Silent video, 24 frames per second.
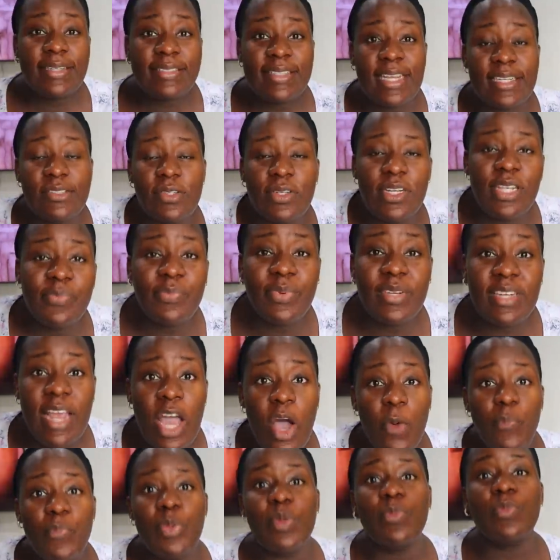and it has really been
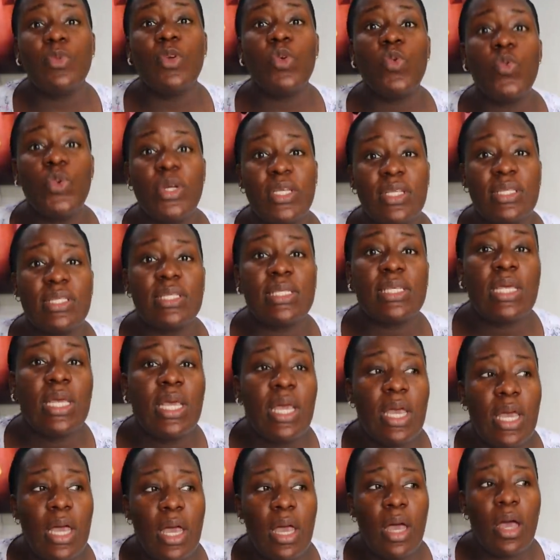helping me with
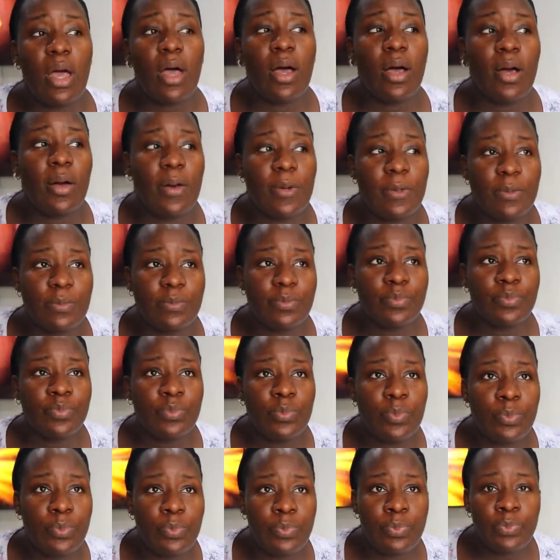
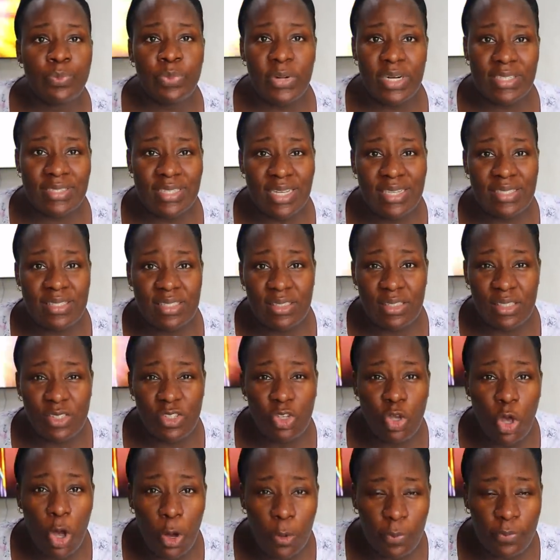pregnancy
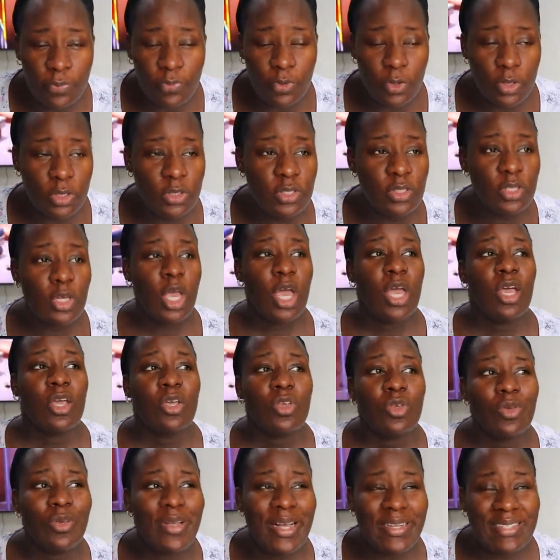discomfort.
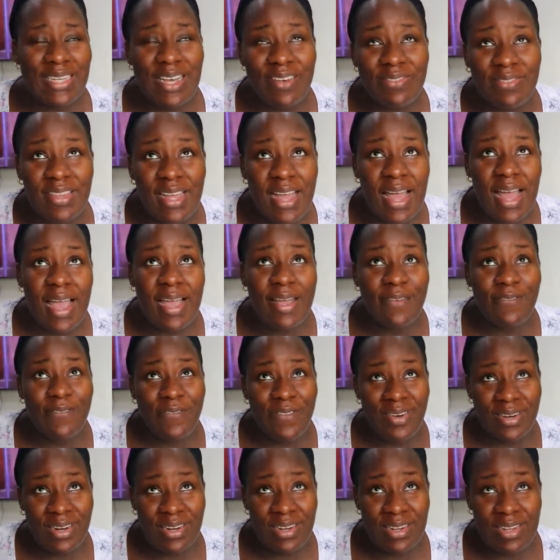You guys, after I
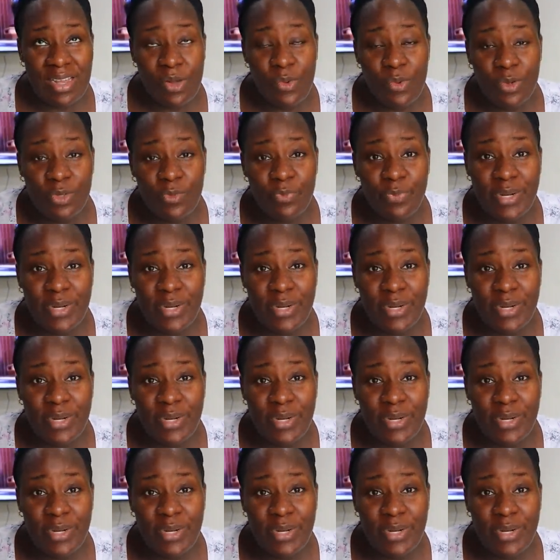found out that I was